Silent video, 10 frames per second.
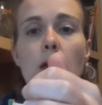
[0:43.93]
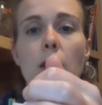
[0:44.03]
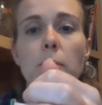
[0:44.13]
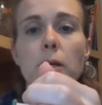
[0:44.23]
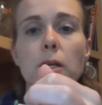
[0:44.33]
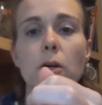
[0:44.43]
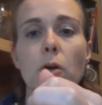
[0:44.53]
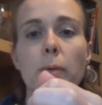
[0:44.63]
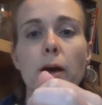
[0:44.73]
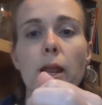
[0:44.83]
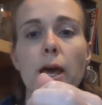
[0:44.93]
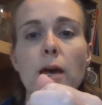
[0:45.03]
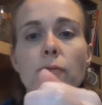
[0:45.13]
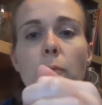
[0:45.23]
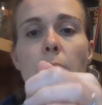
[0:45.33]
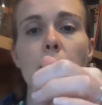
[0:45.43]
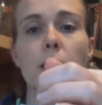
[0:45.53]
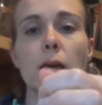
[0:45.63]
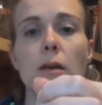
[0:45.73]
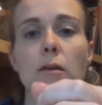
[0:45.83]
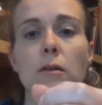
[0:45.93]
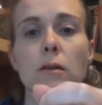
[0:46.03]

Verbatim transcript: And I'm going to go about halfway.